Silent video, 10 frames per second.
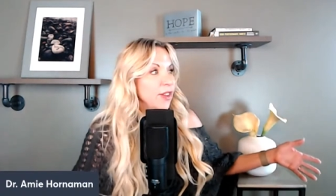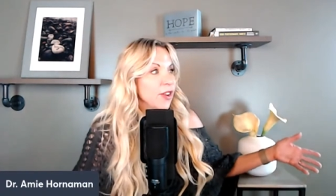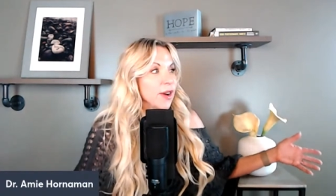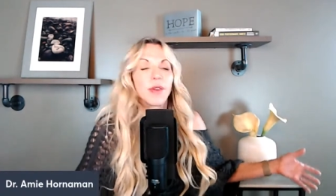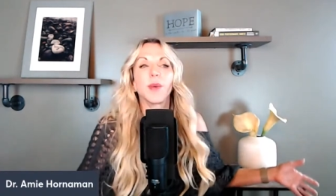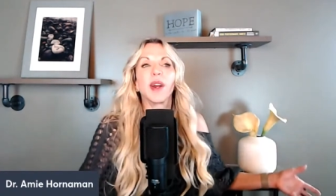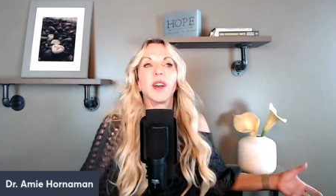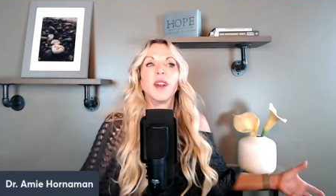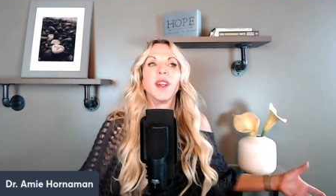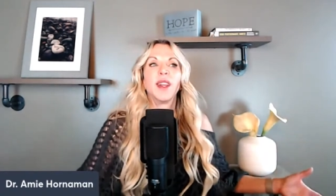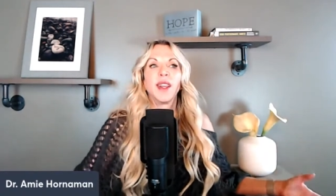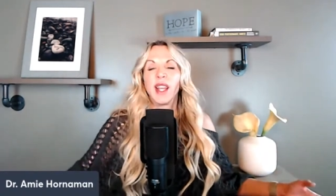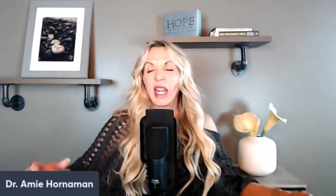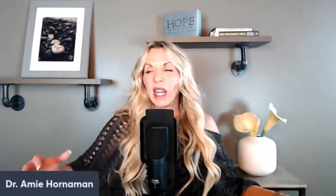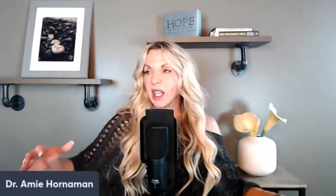They're everywhere.
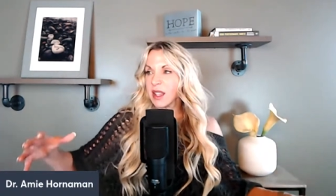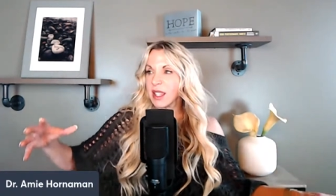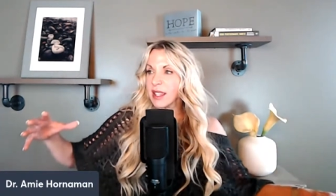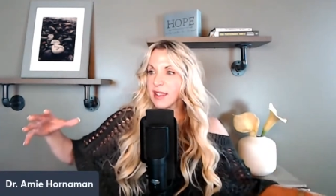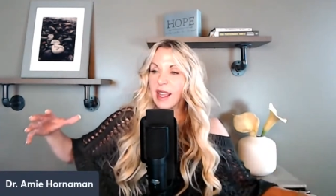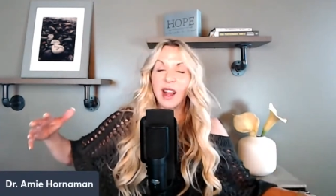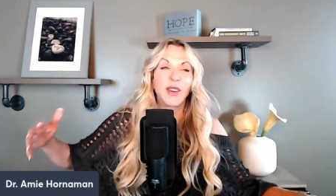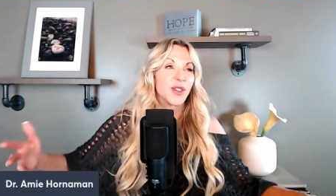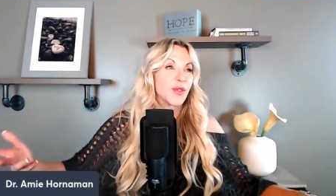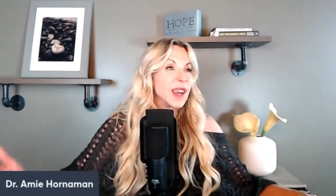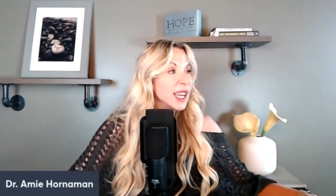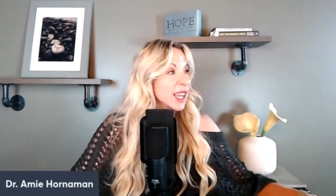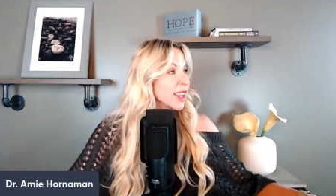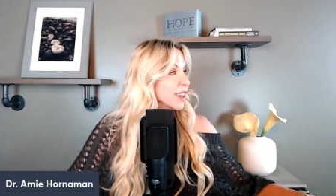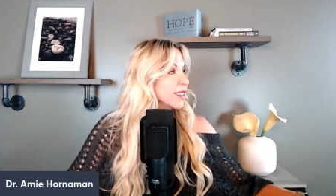And you got these, now it's
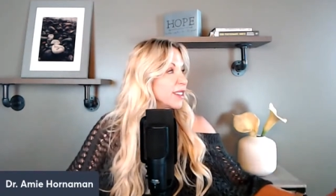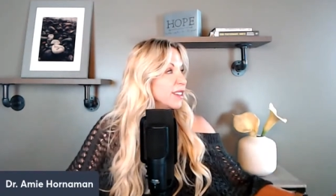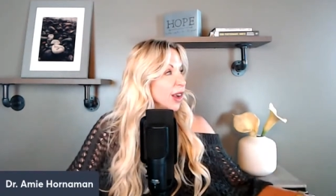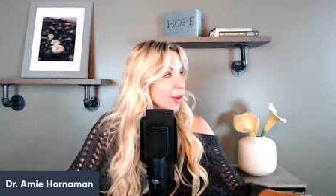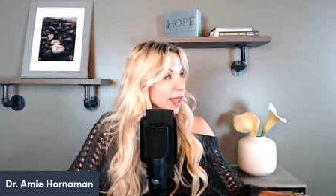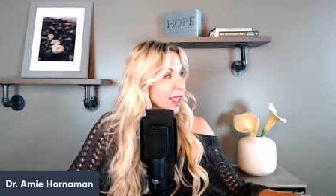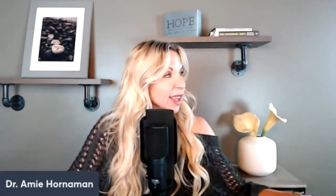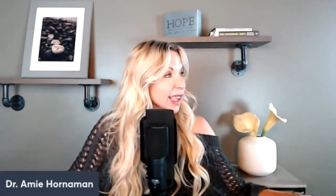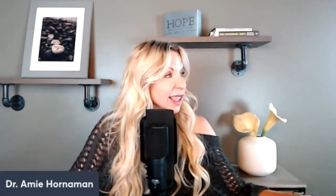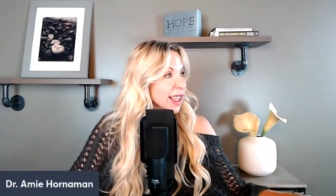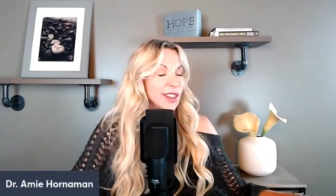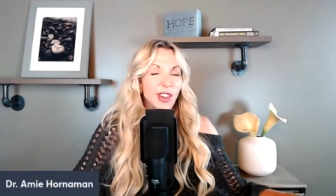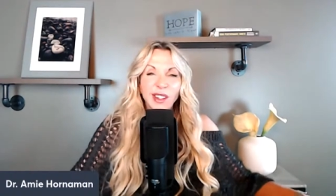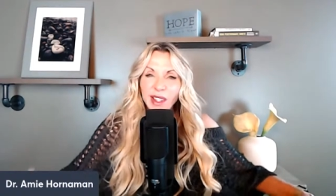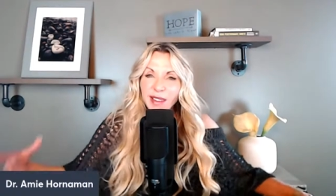raining and it's snowing.
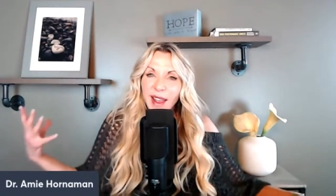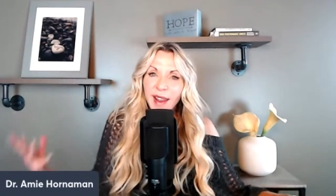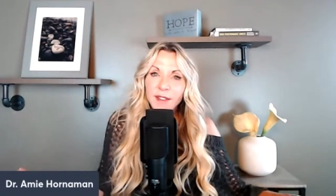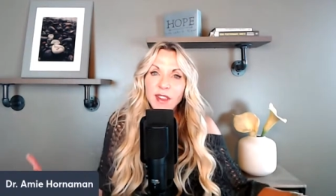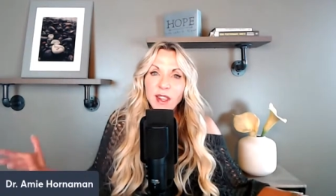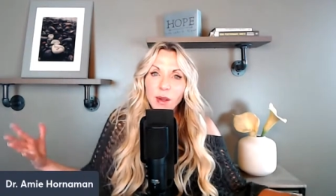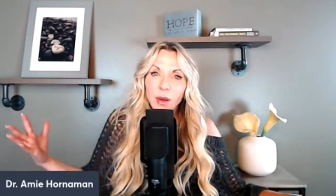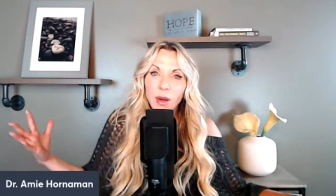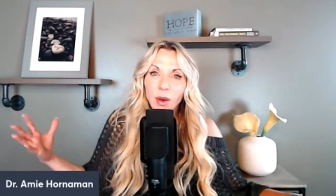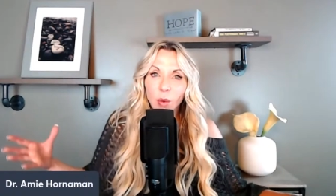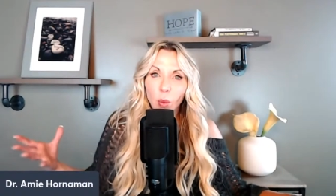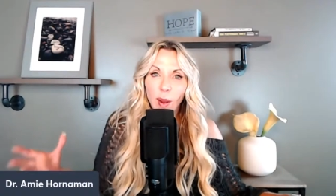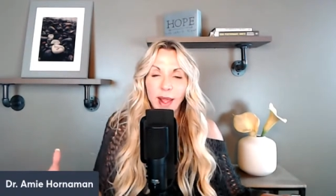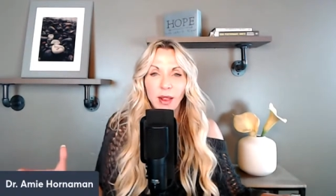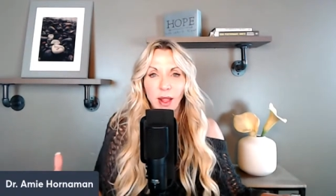You got these heavy,
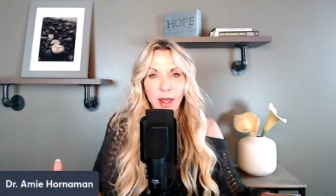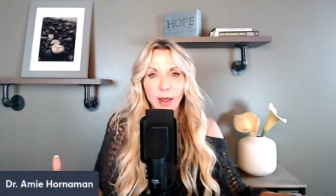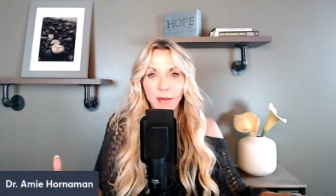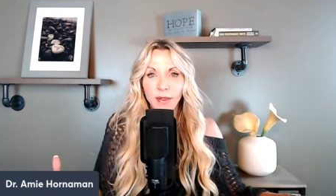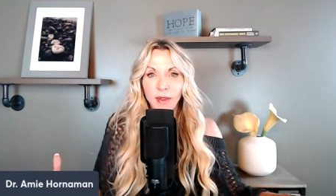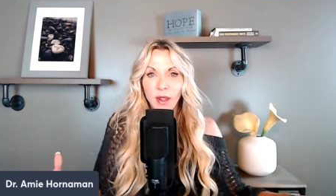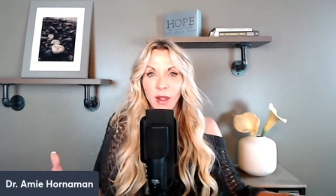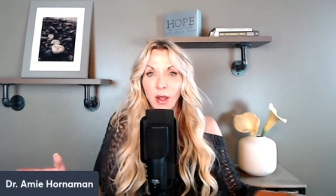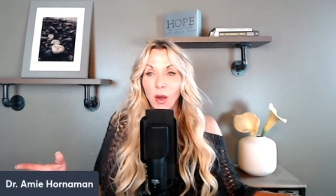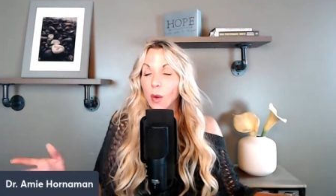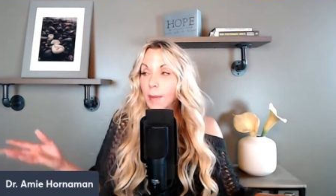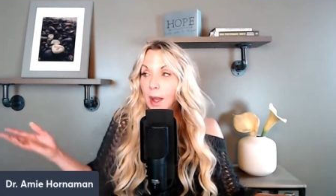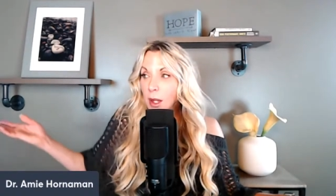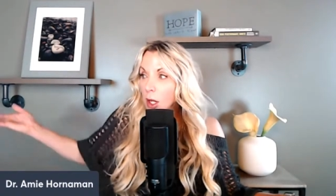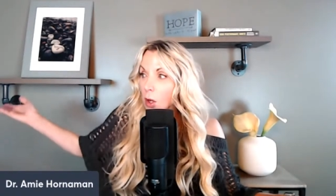wet leaves. Well, I'm not
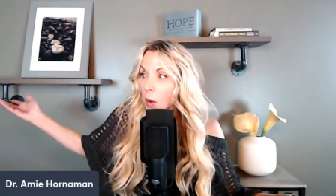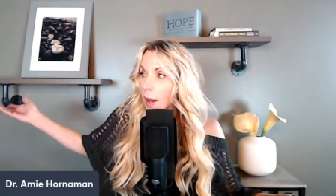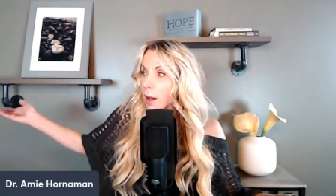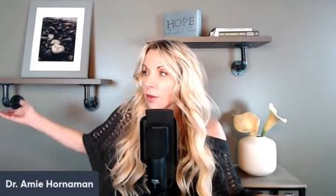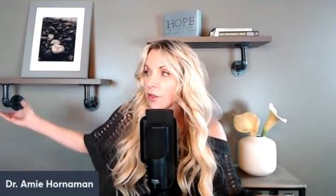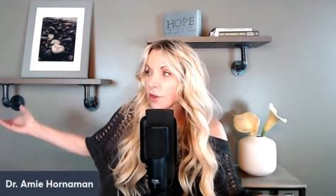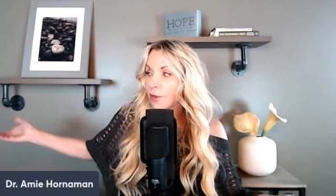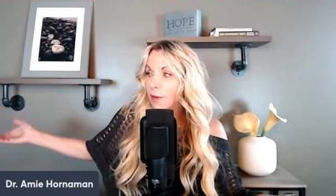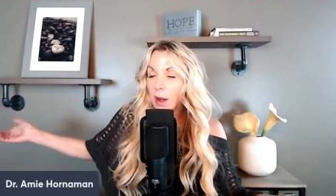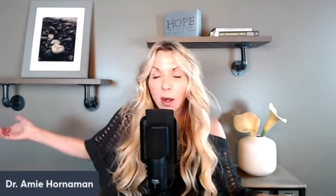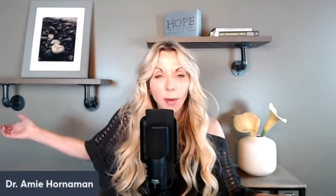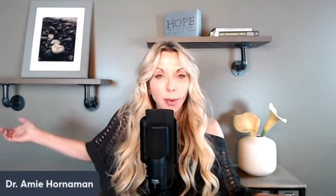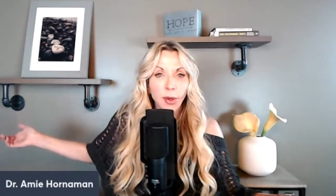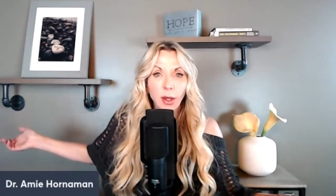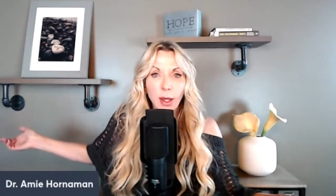going to go out and start a fire and
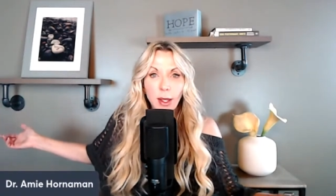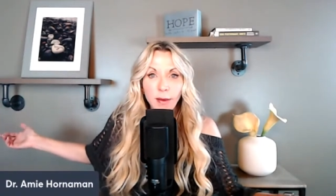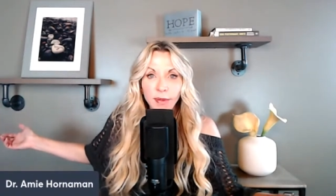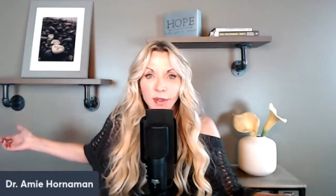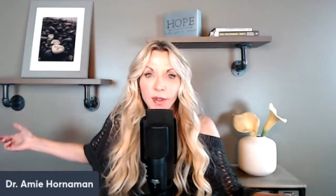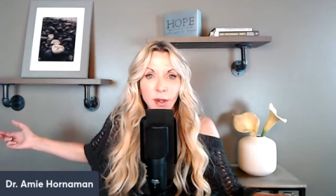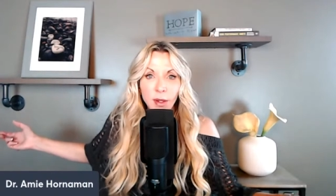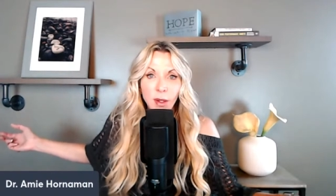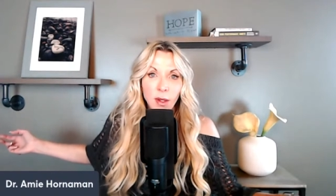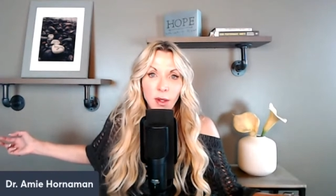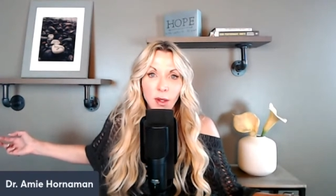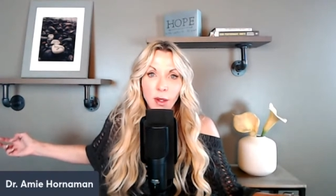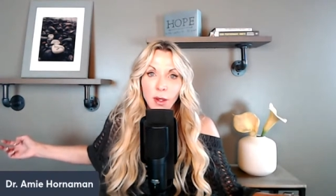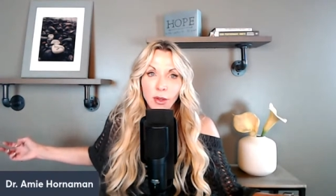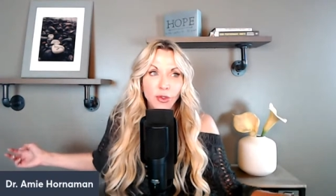burn the leaves.
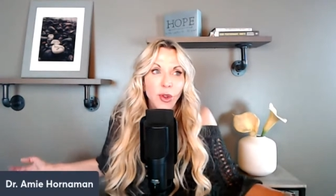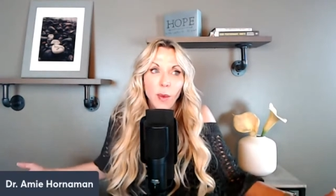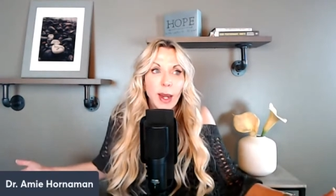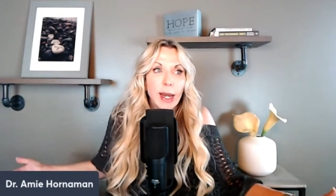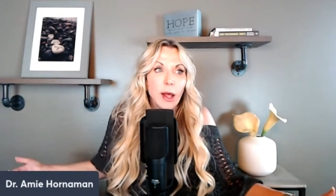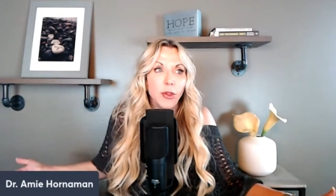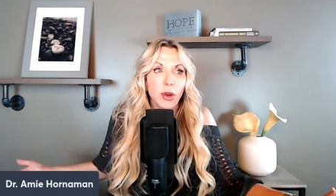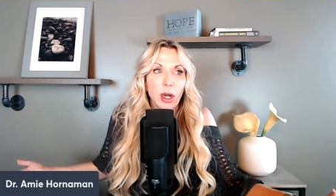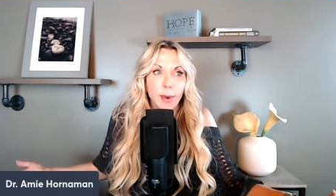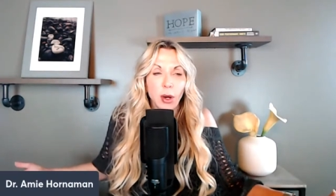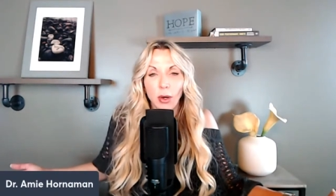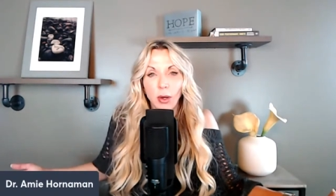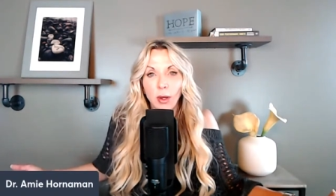There's no way in hell they're going to burn.